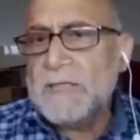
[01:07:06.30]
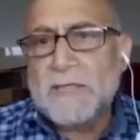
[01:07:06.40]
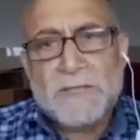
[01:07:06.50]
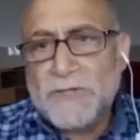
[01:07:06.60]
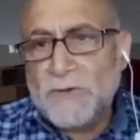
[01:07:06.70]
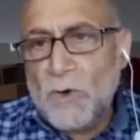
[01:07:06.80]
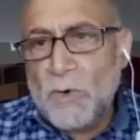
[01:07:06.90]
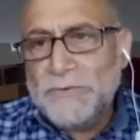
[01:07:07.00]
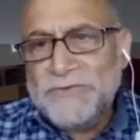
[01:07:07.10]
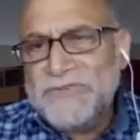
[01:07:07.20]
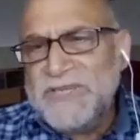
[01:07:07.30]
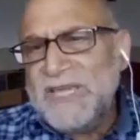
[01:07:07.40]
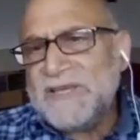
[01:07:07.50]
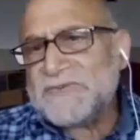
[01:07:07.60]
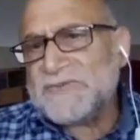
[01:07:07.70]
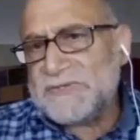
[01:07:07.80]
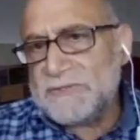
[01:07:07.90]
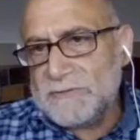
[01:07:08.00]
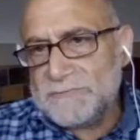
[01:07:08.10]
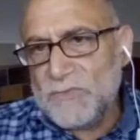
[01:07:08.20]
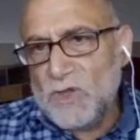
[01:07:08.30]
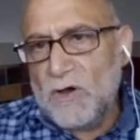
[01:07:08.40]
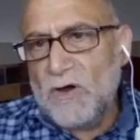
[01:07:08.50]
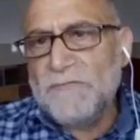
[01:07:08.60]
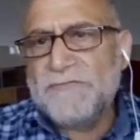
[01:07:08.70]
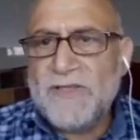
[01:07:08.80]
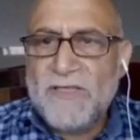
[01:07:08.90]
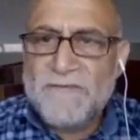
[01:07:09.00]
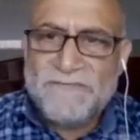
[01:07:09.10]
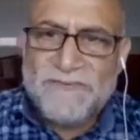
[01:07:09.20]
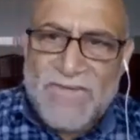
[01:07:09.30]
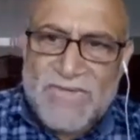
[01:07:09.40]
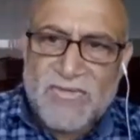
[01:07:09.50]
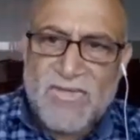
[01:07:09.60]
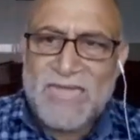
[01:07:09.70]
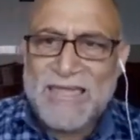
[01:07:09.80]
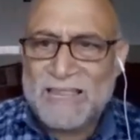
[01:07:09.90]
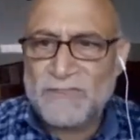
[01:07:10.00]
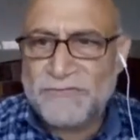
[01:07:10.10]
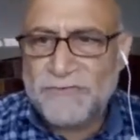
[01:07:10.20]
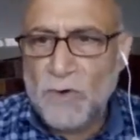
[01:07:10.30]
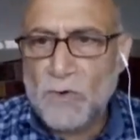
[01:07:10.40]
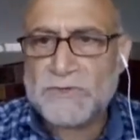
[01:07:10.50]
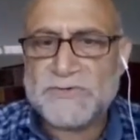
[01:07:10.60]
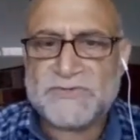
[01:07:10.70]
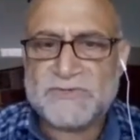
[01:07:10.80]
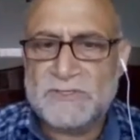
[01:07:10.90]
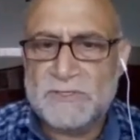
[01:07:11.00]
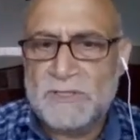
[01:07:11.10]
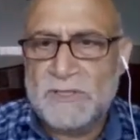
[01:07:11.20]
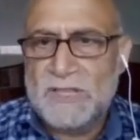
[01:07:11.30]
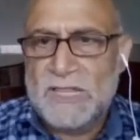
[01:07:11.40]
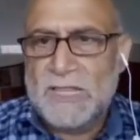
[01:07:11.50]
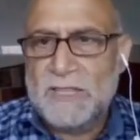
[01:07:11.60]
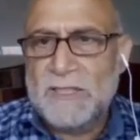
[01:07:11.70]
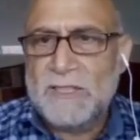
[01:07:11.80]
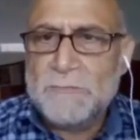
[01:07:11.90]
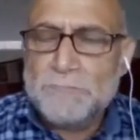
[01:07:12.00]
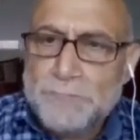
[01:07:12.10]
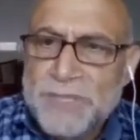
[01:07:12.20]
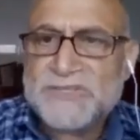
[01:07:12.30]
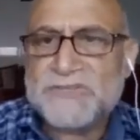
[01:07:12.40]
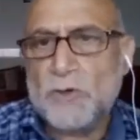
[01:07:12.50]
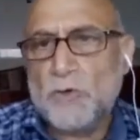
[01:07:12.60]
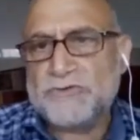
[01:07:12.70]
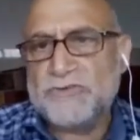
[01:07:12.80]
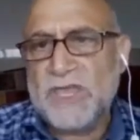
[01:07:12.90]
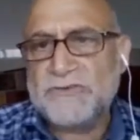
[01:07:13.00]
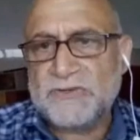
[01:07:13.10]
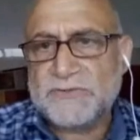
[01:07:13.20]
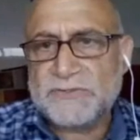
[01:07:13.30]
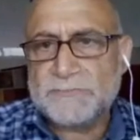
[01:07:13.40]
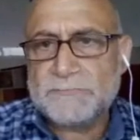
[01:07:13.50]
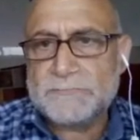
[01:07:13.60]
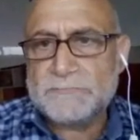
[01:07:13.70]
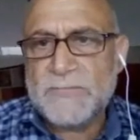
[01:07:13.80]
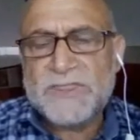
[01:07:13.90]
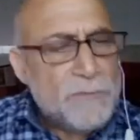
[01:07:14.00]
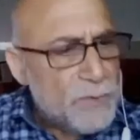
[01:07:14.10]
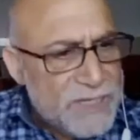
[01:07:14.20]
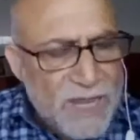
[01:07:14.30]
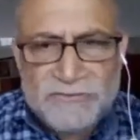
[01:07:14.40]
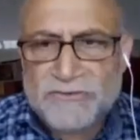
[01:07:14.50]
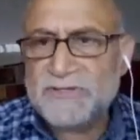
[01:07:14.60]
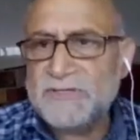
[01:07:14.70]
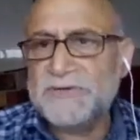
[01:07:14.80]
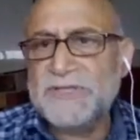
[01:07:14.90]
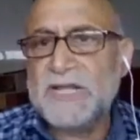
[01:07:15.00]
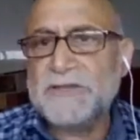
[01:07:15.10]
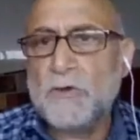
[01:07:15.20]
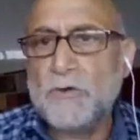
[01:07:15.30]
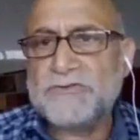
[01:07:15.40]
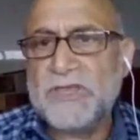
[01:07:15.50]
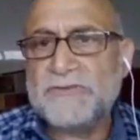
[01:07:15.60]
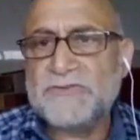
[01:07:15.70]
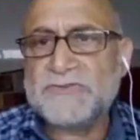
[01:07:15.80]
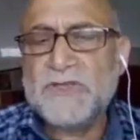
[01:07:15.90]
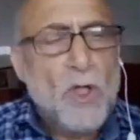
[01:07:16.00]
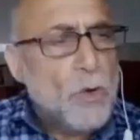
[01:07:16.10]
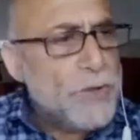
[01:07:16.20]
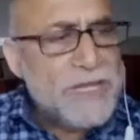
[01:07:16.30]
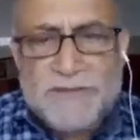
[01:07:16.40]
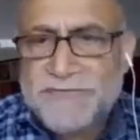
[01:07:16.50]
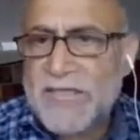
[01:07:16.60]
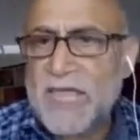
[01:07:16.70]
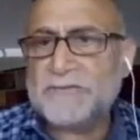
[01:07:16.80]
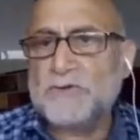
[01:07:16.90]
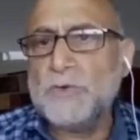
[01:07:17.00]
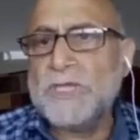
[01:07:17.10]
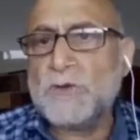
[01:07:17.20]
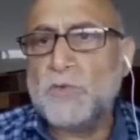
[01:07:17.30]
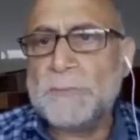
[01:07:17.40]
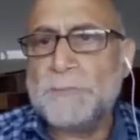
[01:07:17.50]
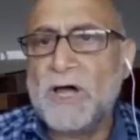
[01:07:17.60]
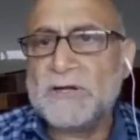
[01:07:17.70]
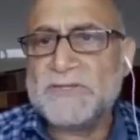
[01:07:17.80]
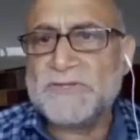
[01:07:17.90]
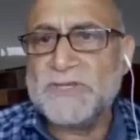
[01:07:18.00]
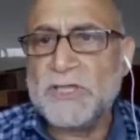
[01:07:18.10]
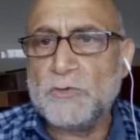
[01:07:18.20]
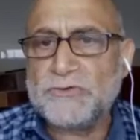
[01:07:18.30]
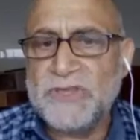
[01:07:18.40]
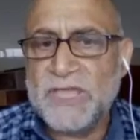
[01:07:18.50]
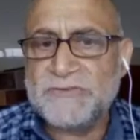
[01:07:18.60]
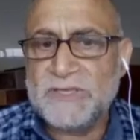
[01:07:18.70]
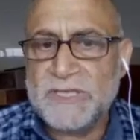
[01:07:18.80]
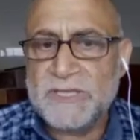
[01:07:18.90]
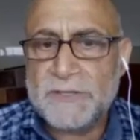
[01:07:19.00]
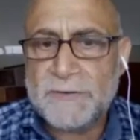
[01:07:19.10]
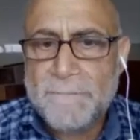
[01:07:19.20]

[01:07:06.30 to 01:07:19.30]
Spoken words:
years of fake and false peace negotiations. They were not real negotiations. We never had two equal parties negotiating here.